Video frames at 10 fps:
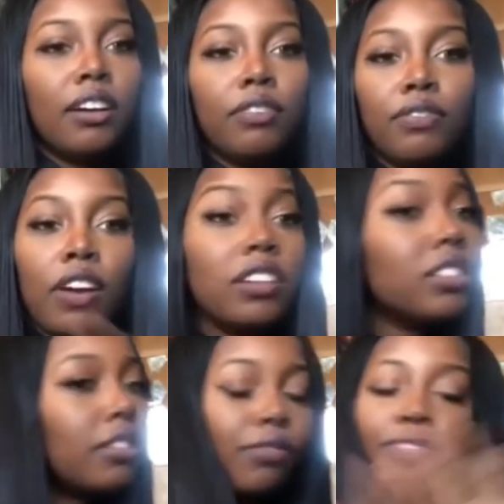
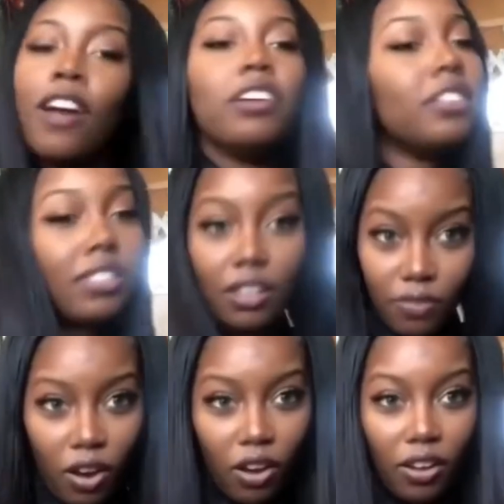First
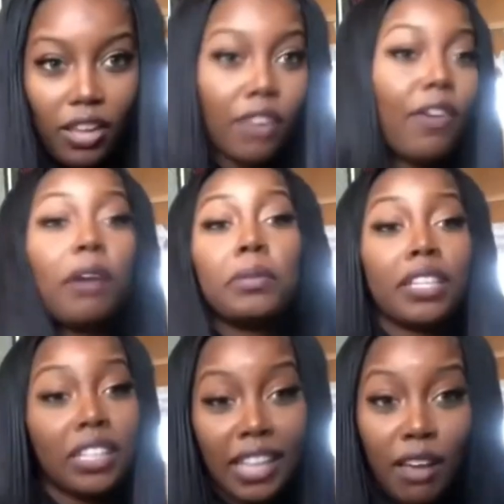of all, if I was
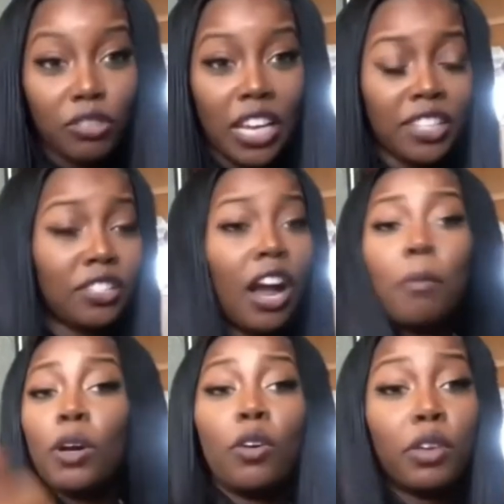a clout chaser, I'm
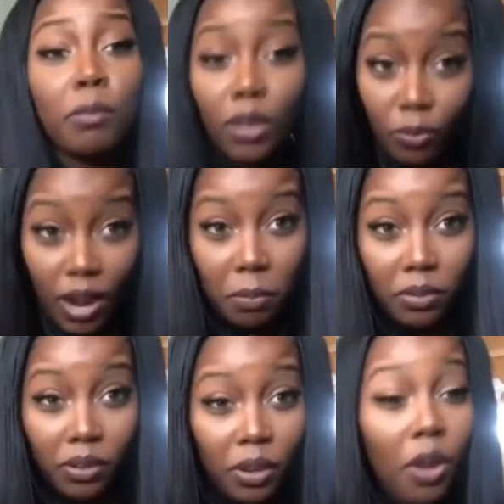gonna go get me a
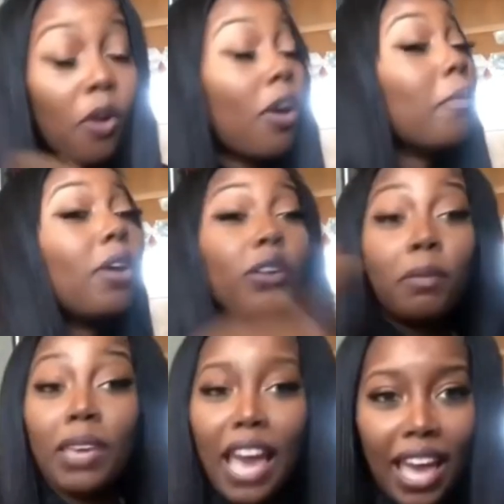rapper, or I'm gonna go
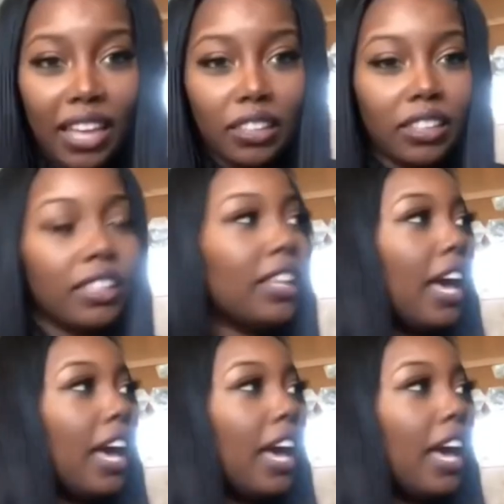get me an athlete.